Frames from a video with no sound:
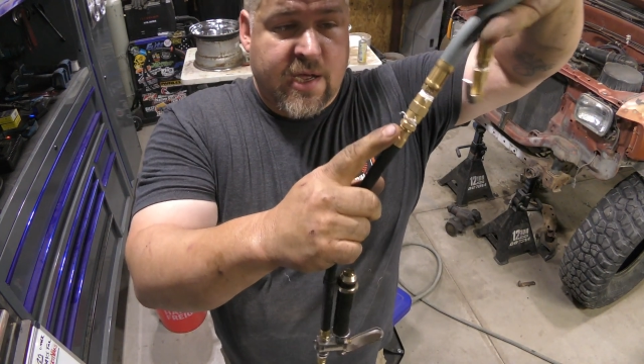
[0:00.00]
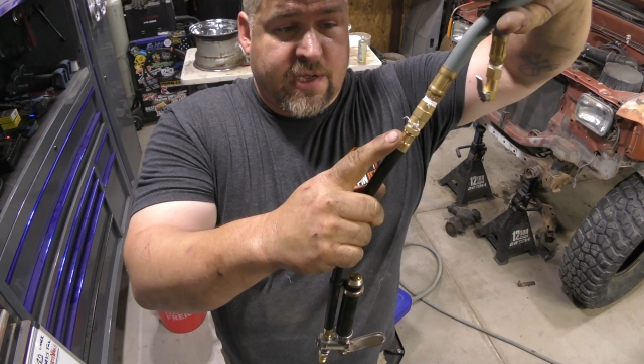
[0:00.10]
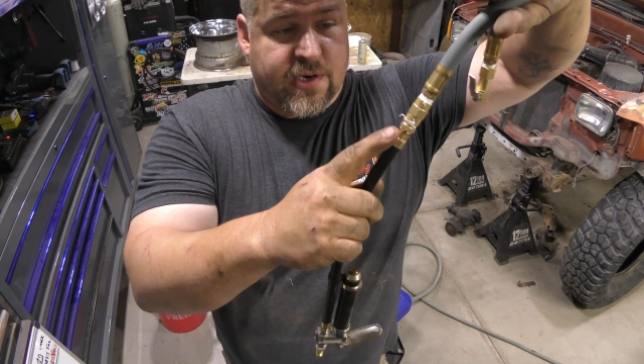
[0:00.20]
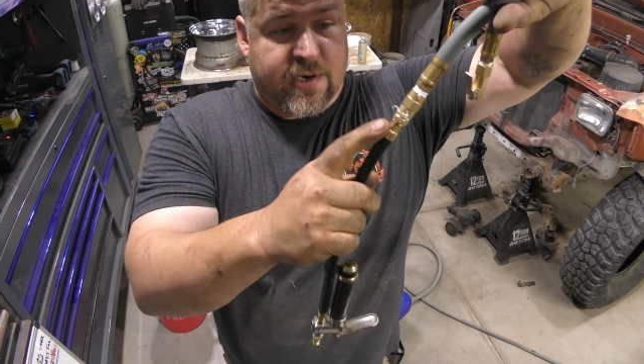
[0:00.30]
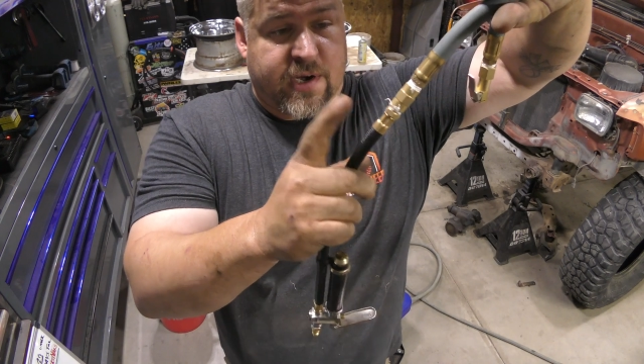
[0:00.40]

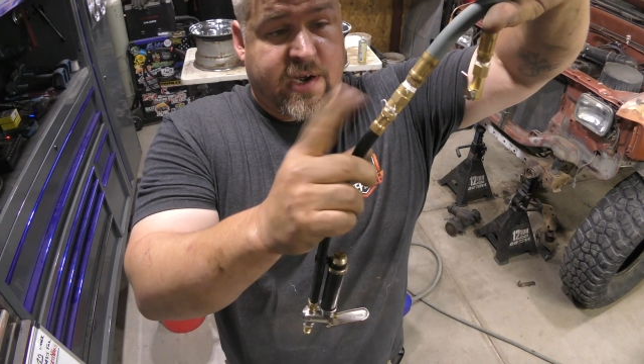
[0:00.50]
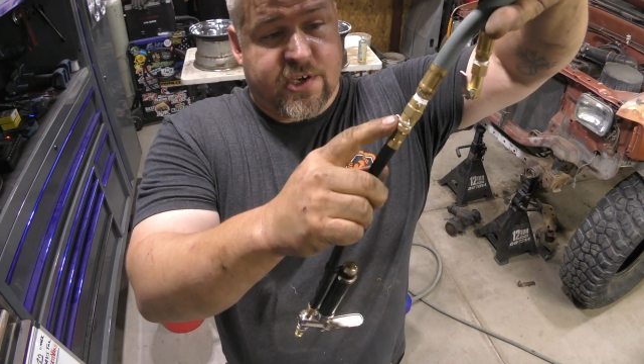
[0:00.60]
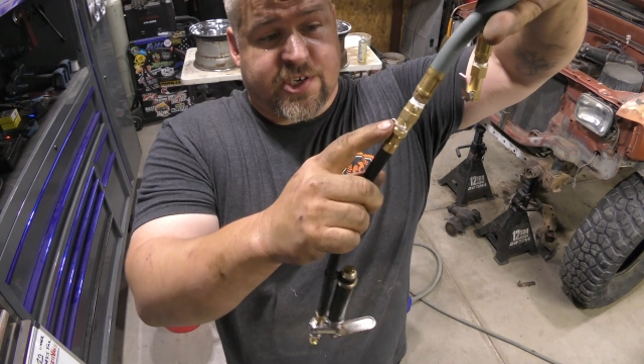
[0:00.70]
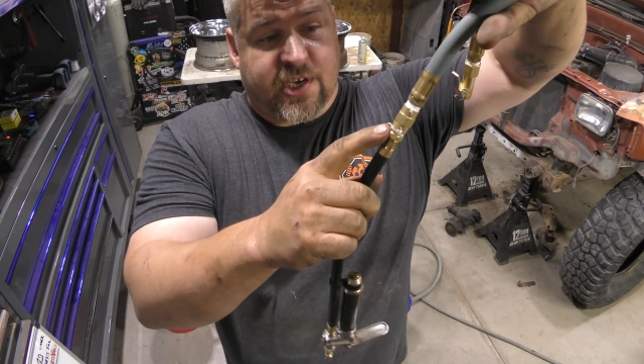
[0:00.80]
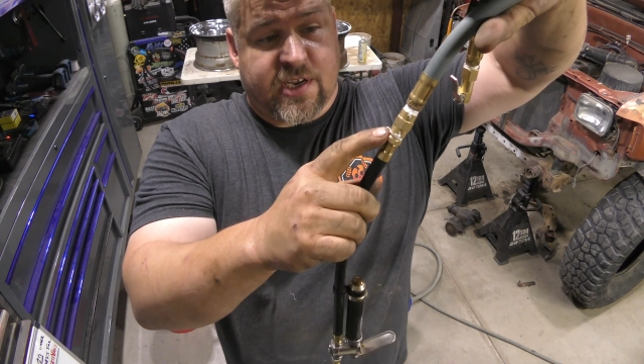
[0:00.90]
your air
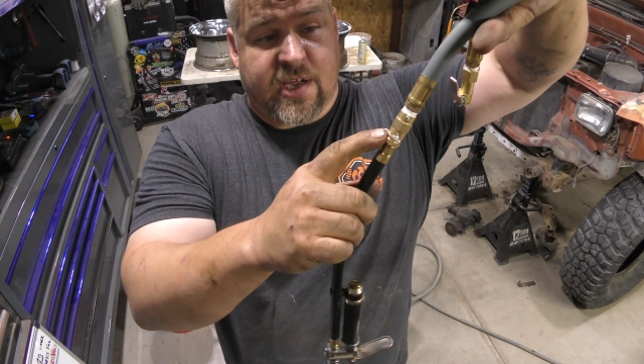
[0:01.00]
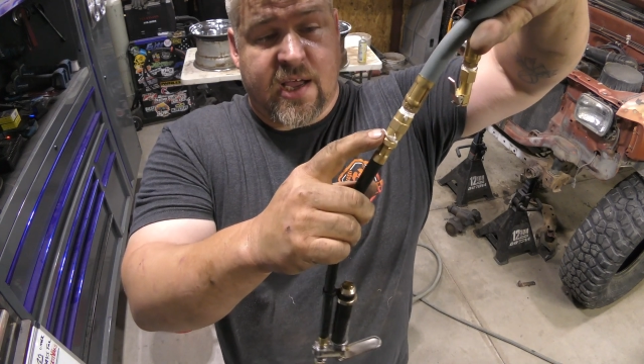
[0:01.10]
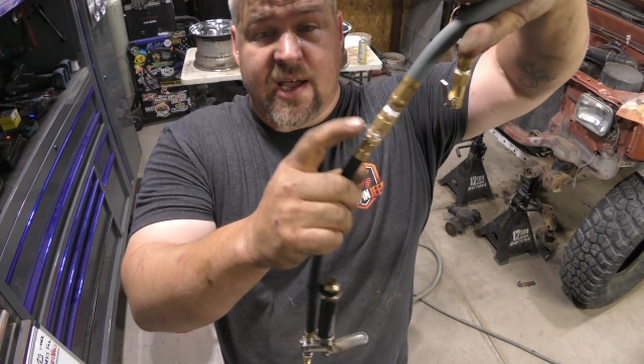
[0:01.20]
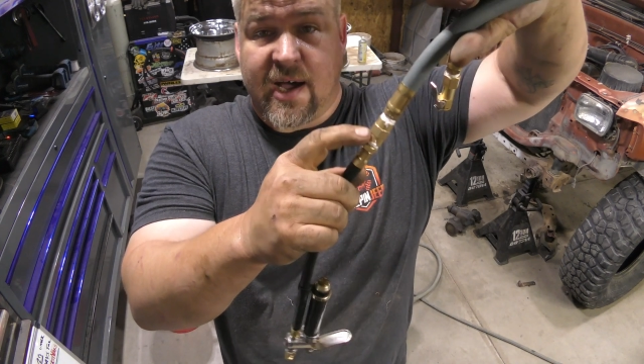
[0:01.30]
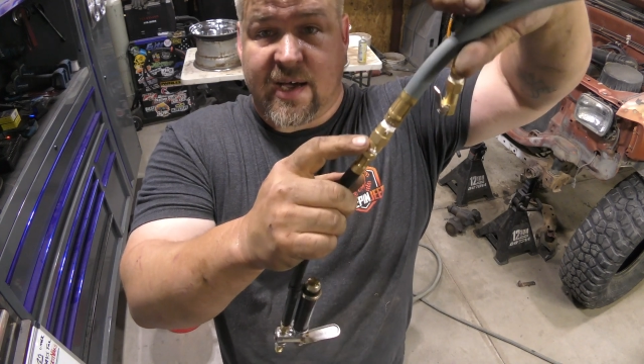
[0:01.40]
chuck
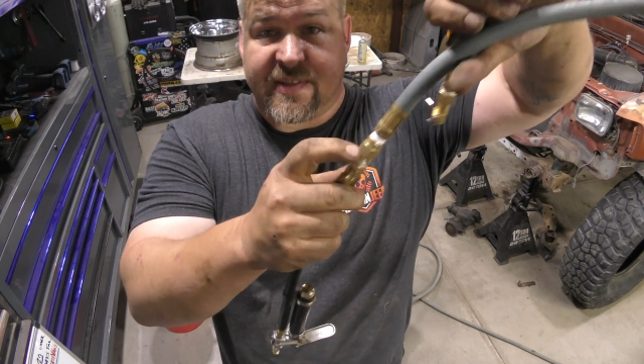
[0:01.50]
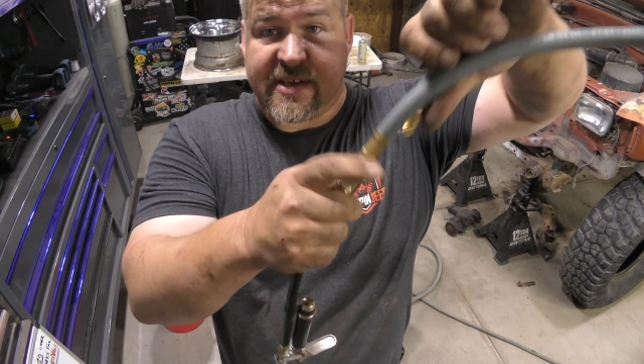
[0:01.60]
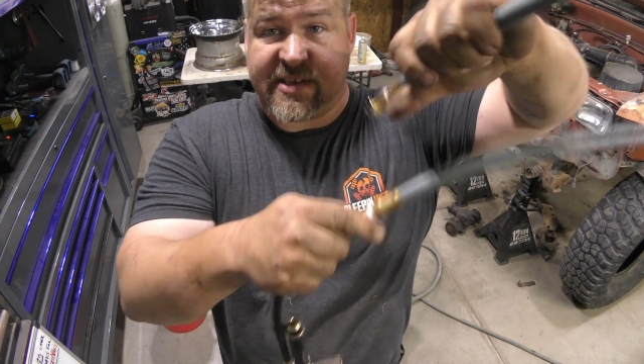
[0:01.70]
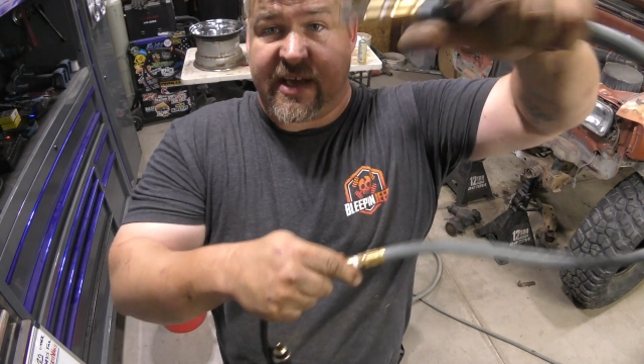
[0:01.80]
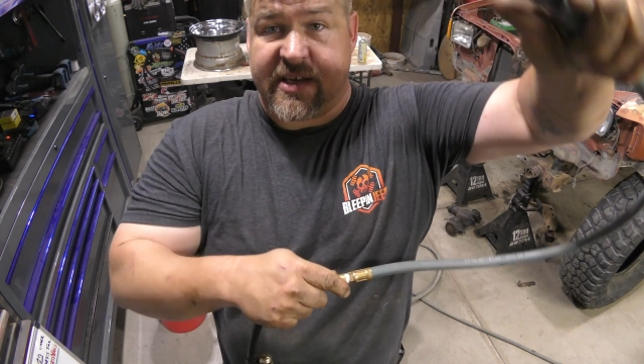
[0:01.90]
on
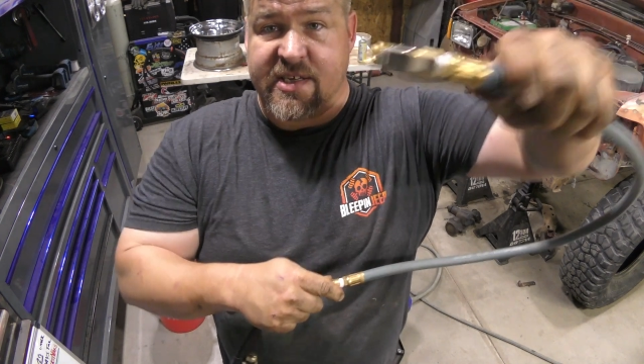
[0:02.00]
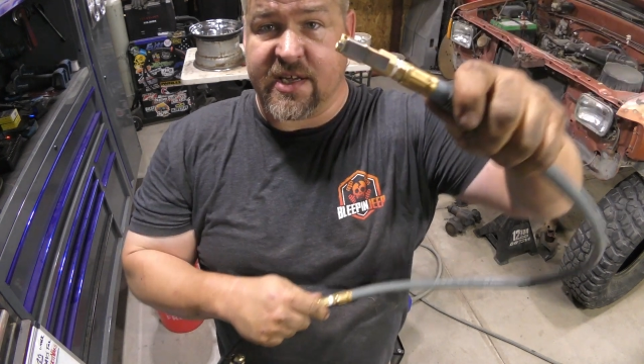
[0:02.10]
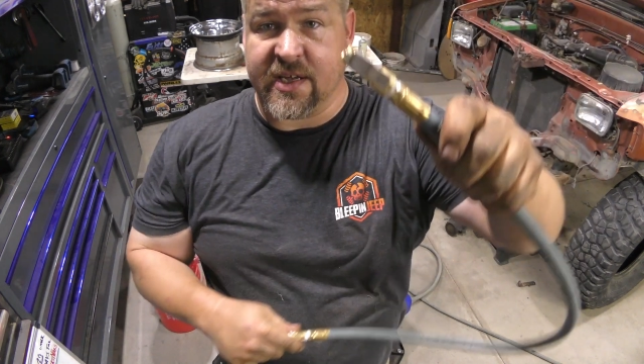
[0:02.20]
this end,